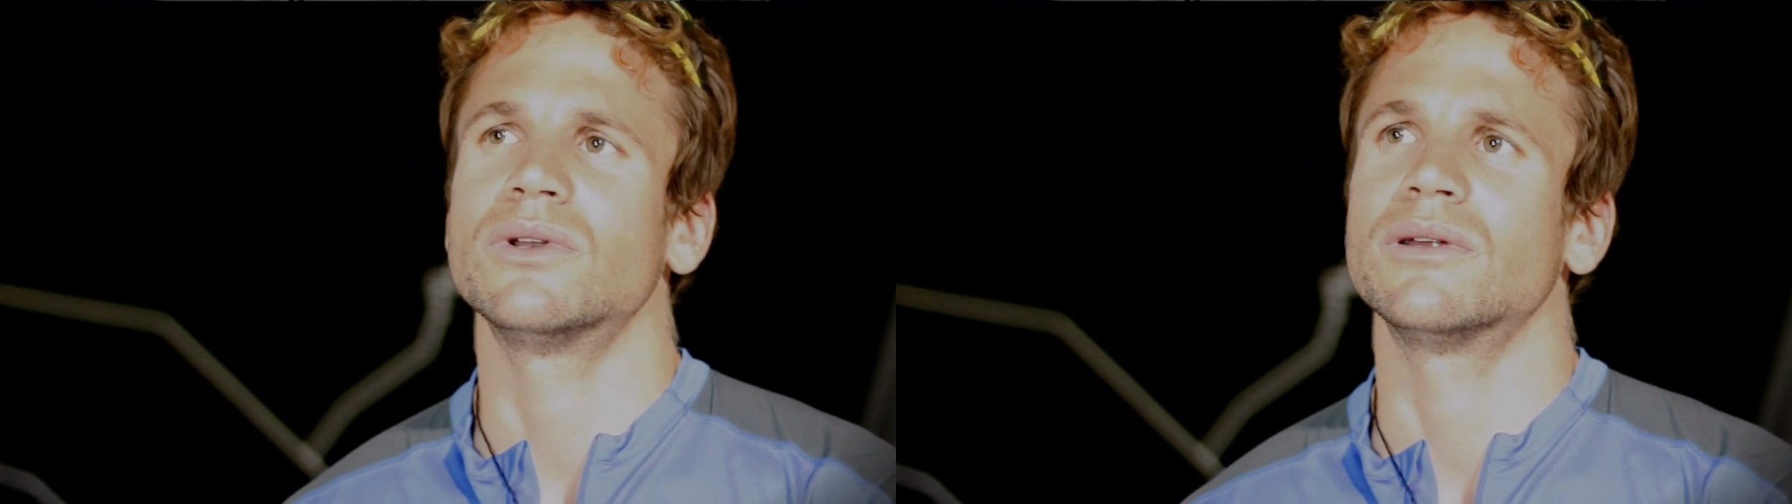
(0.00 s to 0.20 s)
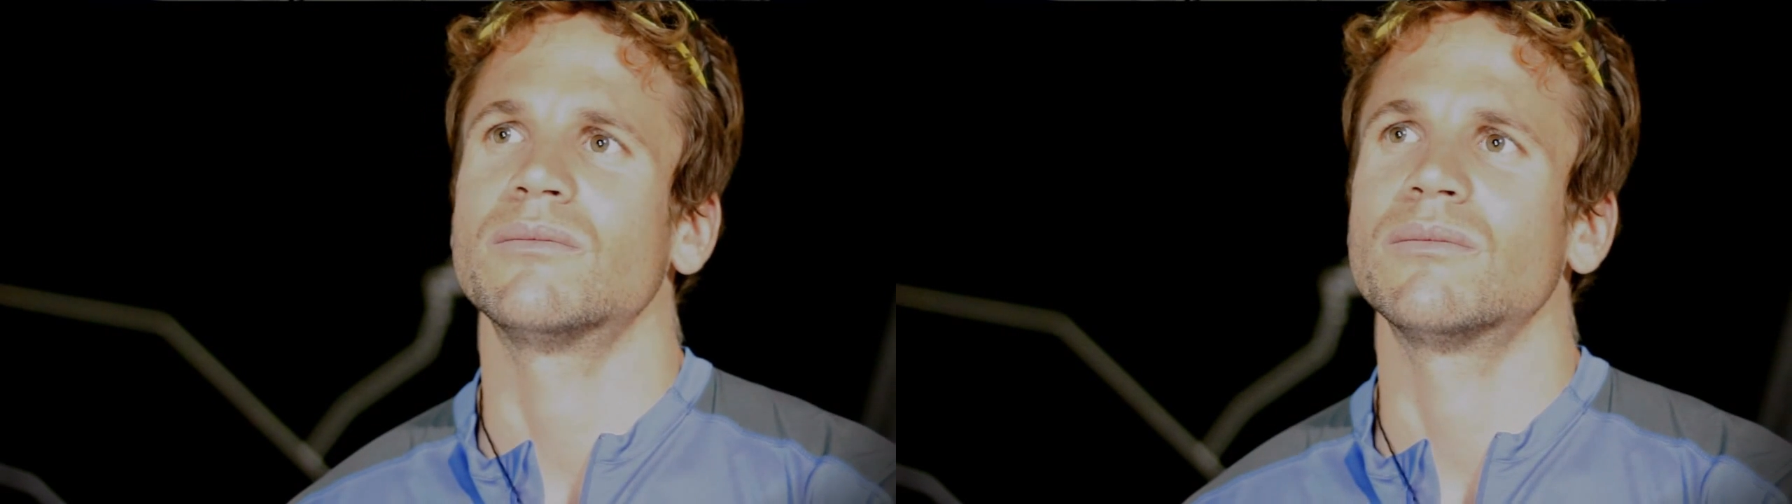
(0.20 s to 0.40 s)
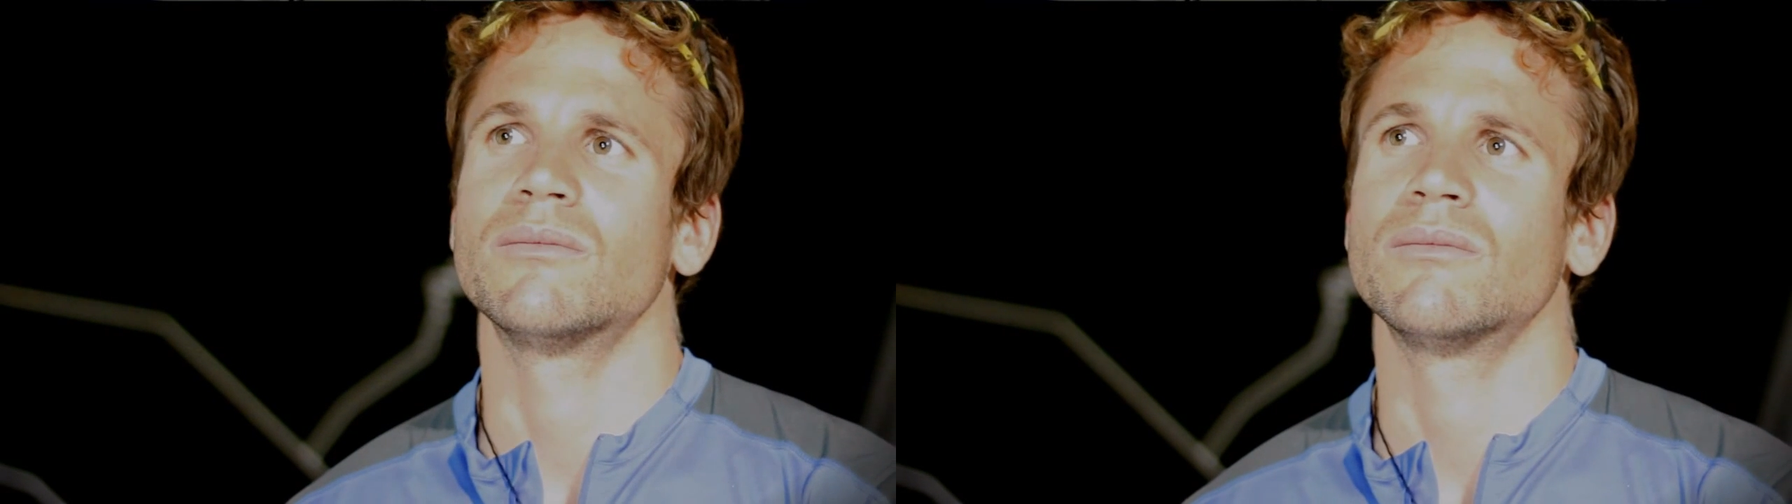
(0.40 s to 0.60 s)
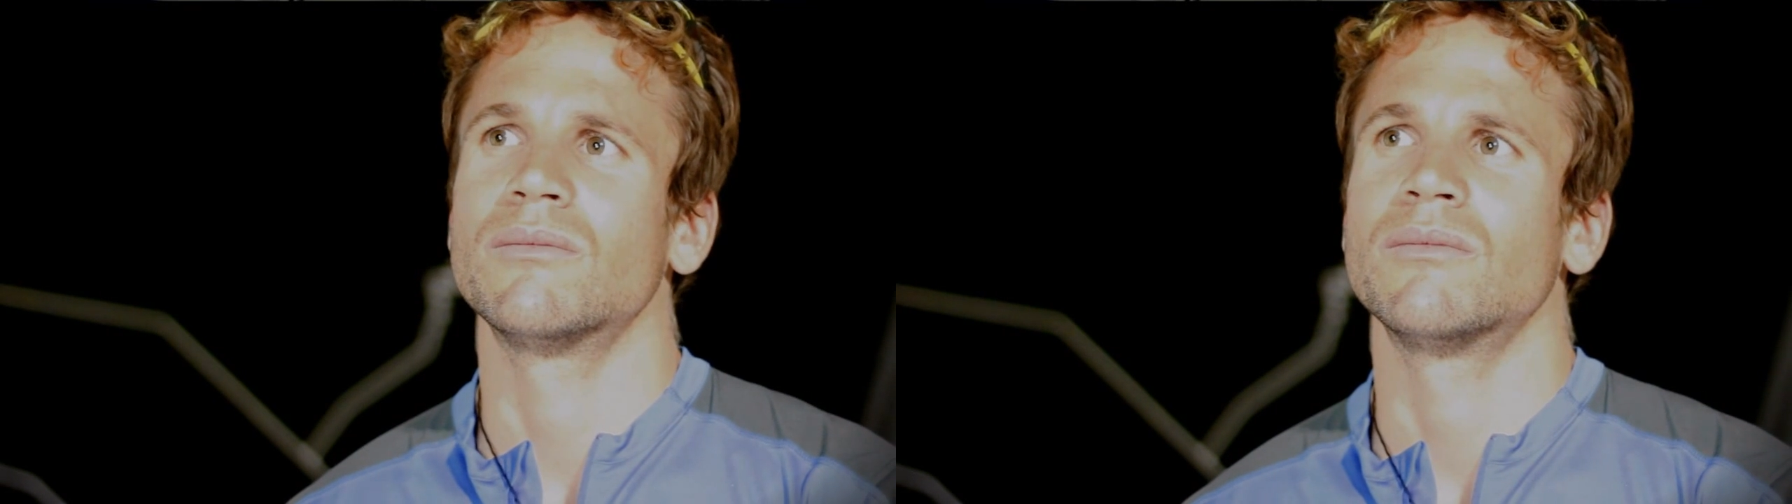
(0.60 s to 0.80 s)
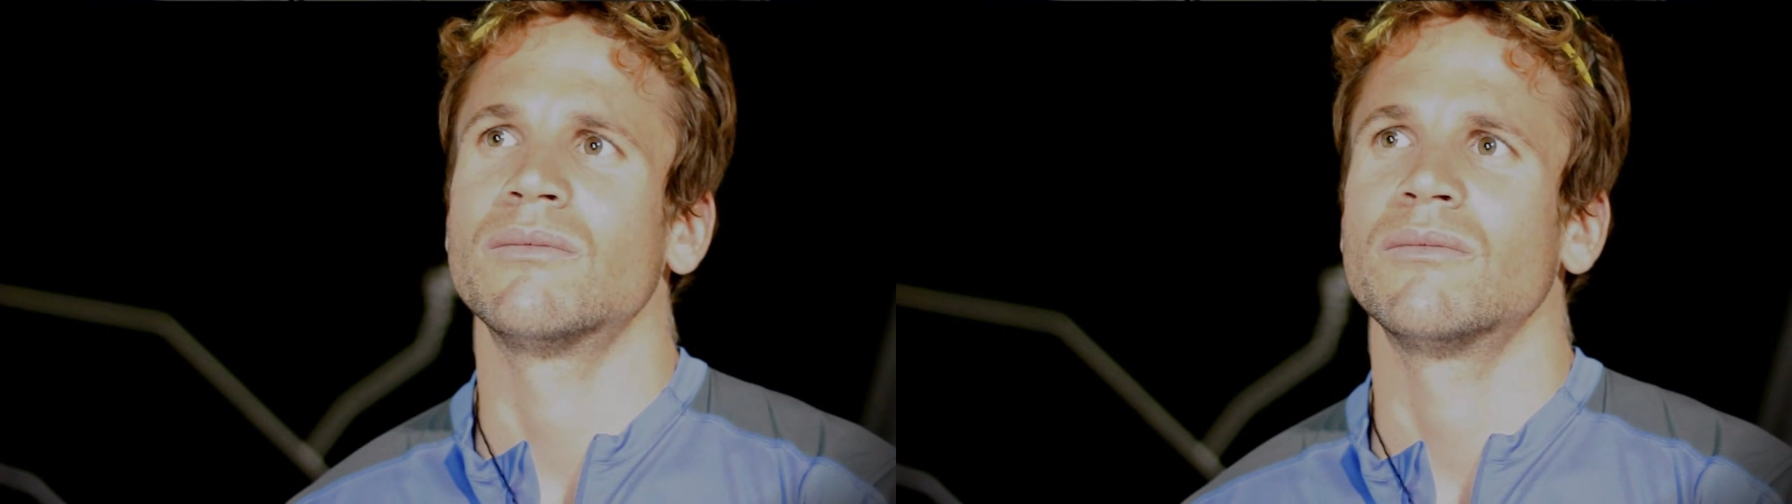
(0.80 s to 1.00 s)

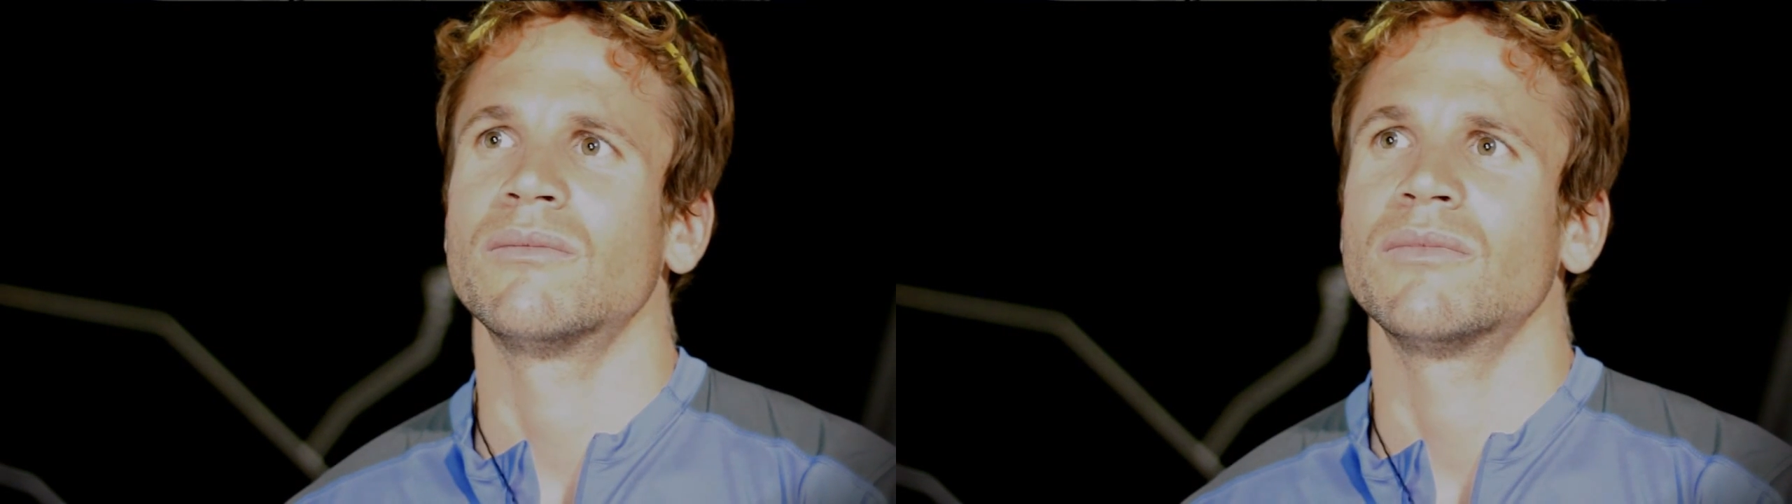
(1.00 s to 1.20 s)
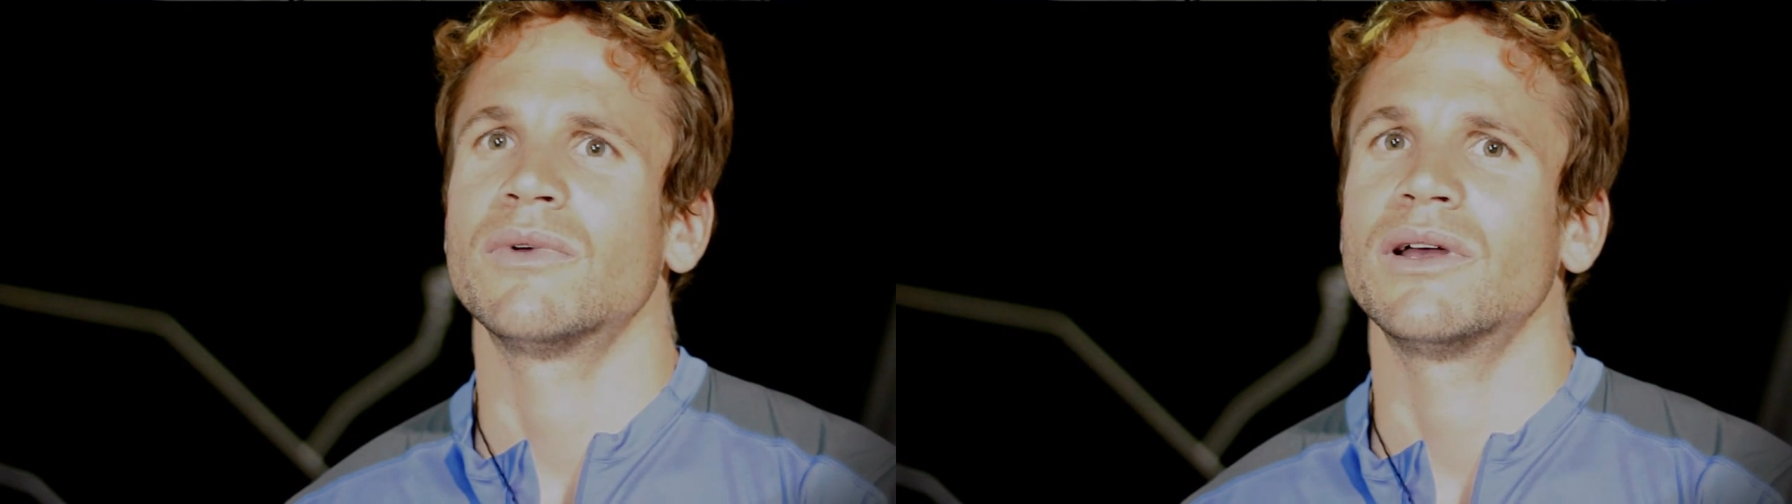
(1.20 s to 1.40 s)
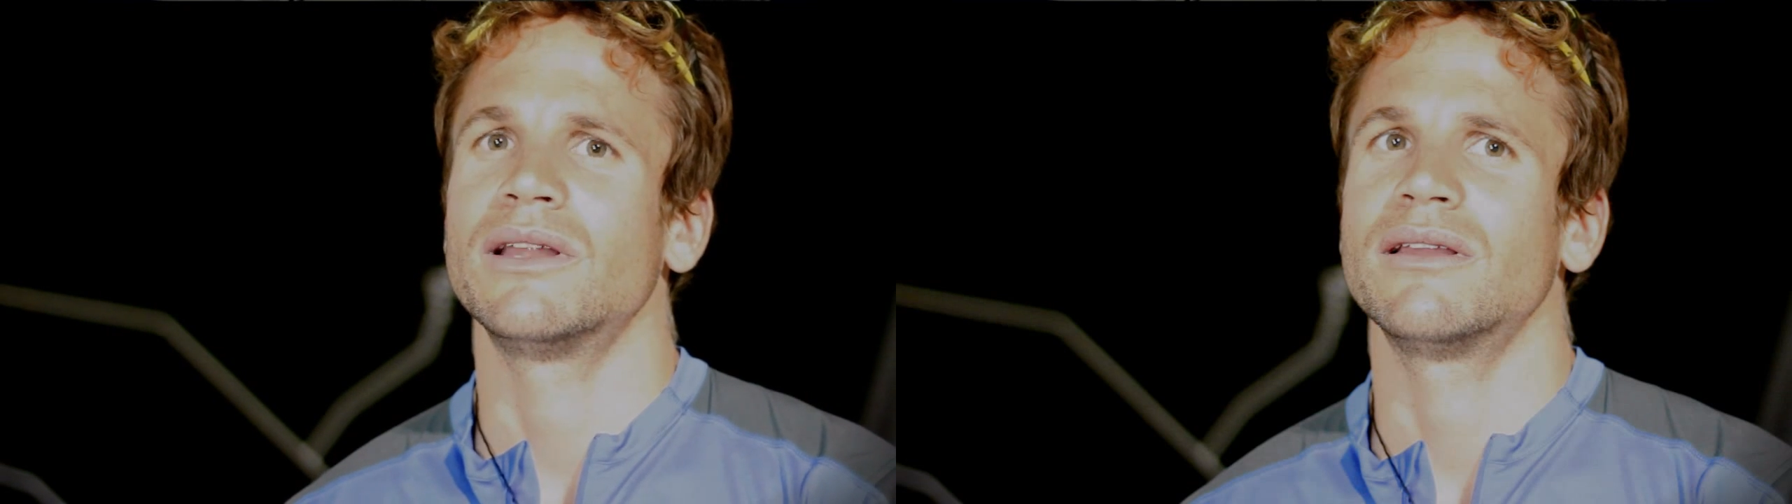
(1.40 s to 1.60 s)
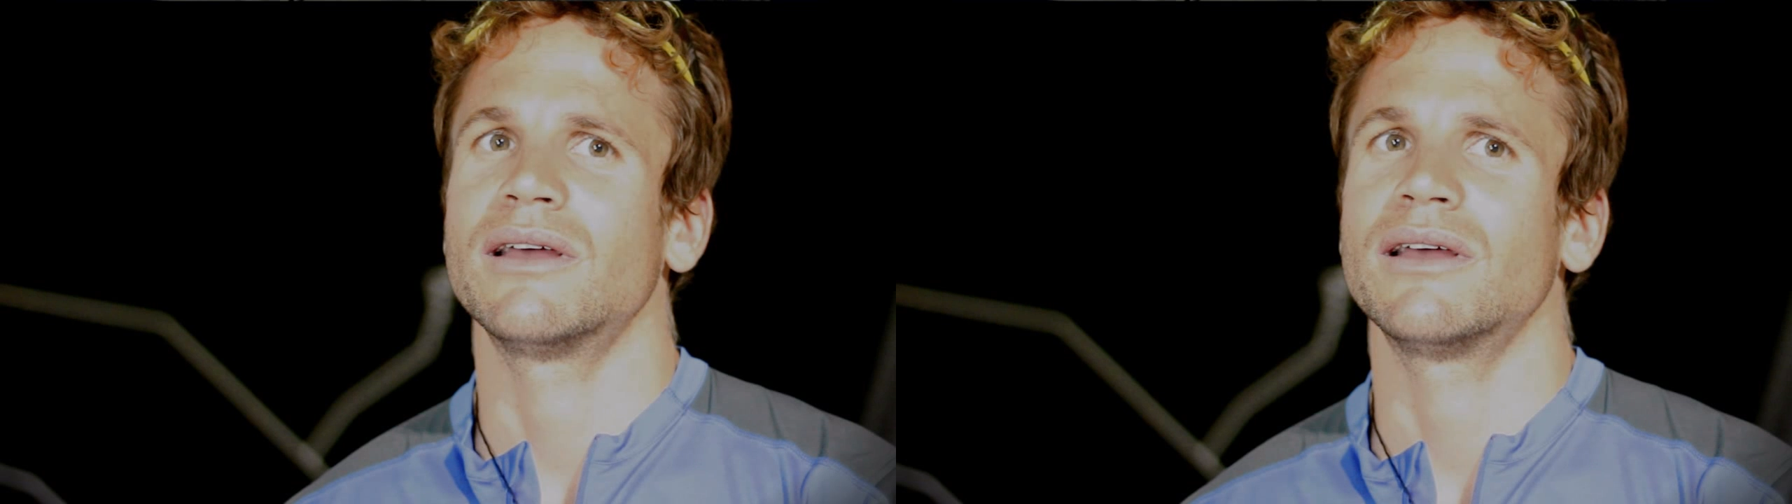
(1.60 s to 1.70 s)
and